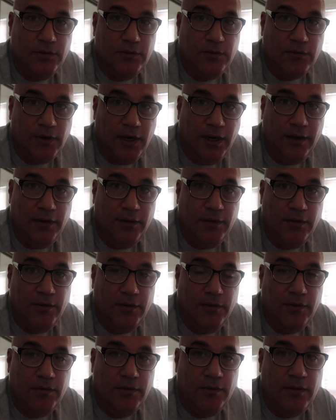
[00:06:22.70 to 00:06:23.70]
right?
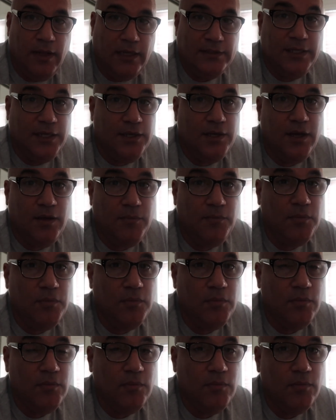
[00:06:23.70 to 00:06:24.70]
That's income,
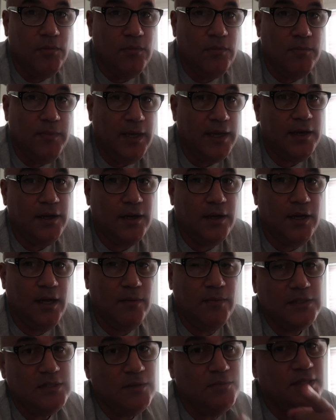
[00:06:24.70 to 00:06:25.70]
making income.
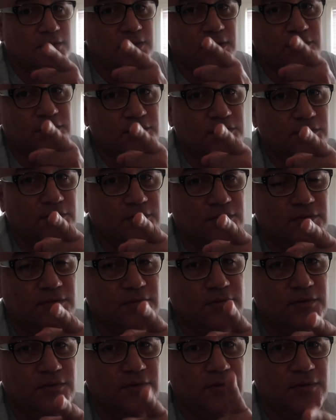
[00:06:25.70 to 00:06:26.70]
That's a business.
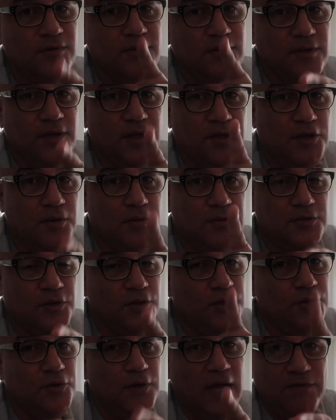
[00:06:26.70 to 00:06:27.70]
And so
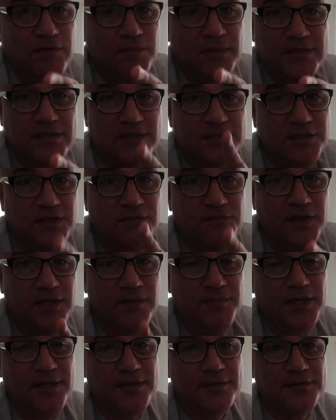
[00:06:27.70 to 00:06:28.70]
you do have a business in the
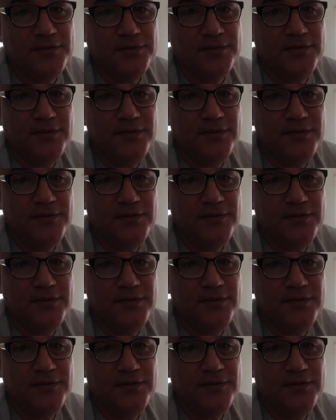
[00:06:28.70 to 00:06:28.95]
Philippines.